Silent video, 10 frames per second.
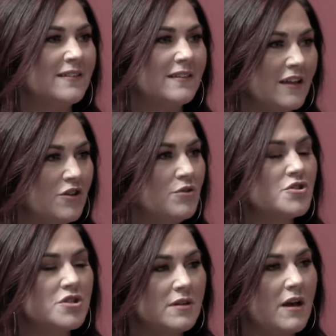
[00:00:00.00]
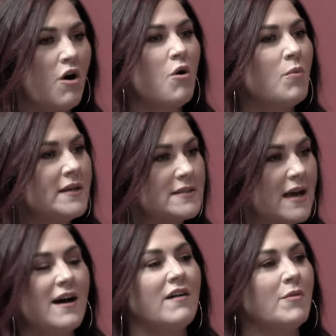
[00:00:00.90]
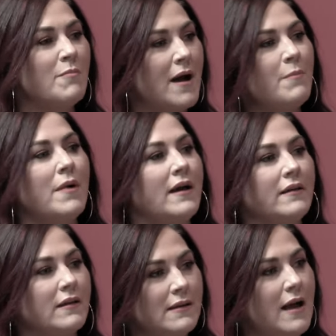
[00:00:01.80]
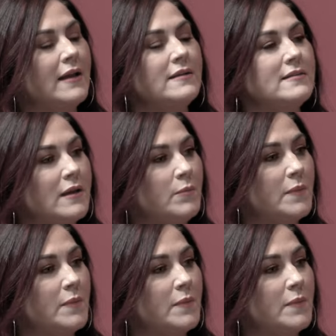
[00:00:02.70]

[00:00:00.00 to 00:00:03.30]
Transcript: Like you should always have in my mind a 90 day